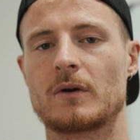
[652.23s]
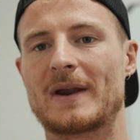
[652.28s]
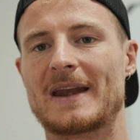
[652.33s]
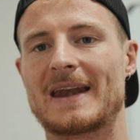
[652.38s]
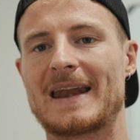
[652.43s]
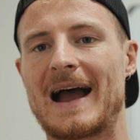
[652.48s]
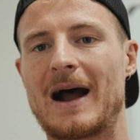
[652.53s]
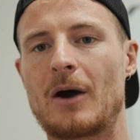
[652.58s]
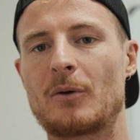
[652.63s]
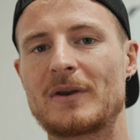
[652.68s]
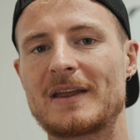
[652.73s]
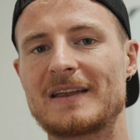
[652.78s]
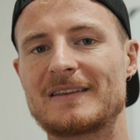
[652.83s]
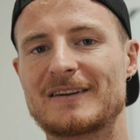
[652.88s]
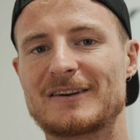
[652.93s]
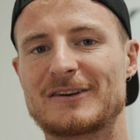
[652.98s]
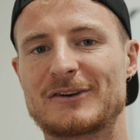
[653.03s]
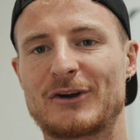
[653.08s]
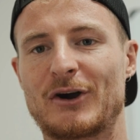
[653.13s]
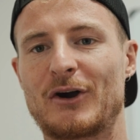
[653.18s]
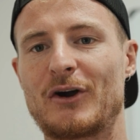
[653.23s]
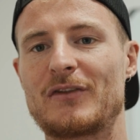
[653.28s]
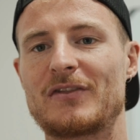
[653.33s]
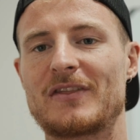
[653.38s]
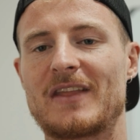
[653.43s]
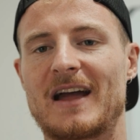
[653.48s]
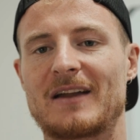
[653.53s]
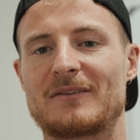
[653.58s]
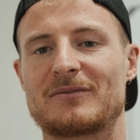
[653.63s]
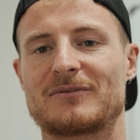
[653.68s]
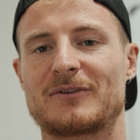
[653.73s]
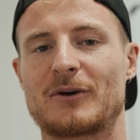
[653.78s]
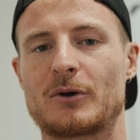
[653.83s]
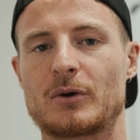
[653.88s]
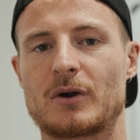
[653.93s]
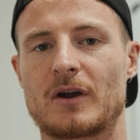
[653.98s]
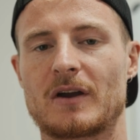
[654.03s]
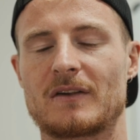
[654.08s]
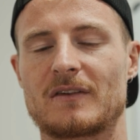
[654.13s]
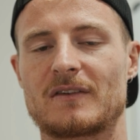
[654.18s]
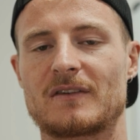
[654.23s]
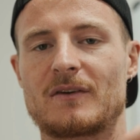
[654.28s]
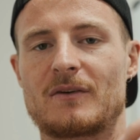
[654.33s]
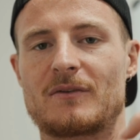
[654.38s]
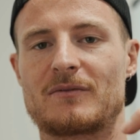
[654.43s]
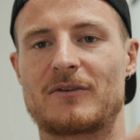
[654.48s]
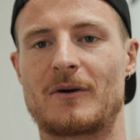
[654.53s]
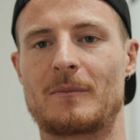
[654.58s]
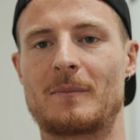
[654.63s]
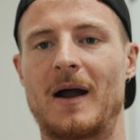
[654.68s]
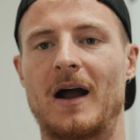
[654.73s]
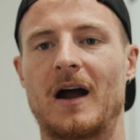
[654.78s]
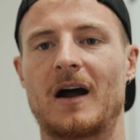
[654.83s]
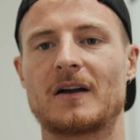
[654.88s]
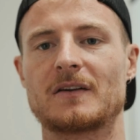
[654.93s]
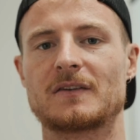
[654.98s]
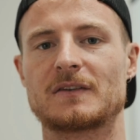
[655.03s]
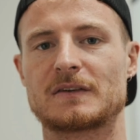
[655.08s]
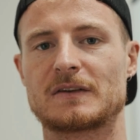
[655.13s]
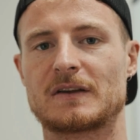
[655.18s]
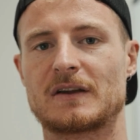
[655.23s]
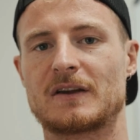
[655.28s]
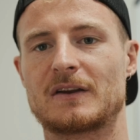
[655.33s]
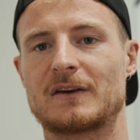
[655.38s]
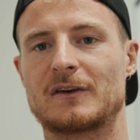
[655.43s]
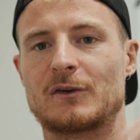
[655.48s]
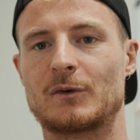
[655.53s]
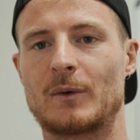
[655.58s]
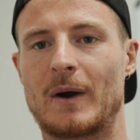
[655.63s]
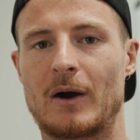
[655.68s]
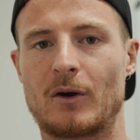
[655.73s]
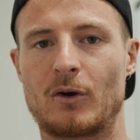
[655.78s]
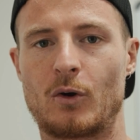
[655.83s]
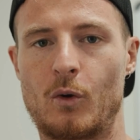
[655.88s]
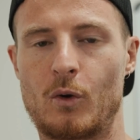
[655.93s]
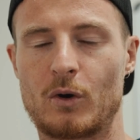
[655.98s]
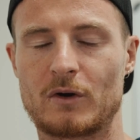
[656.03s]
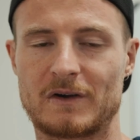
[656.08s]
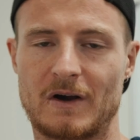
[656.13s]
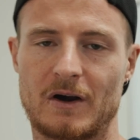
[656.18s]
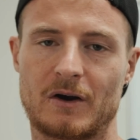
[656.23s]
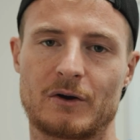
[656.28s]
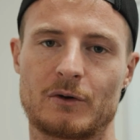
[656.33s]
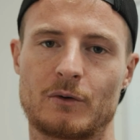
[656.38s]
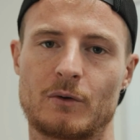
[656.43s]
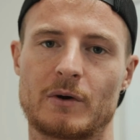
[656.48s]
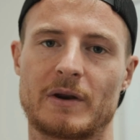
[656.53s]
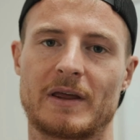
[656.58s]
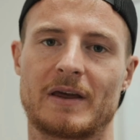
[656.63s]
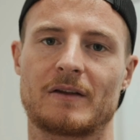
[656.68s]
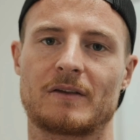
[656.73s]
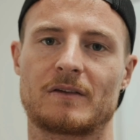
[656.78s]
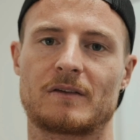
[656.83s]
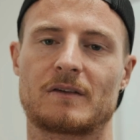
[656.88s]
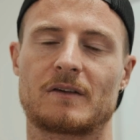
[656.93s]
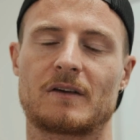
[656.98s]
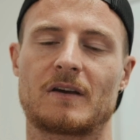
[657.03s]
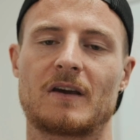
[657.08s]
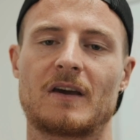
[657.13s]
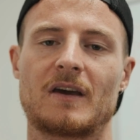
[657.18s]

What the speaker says: we now need to turn that focus from us to our core target audience.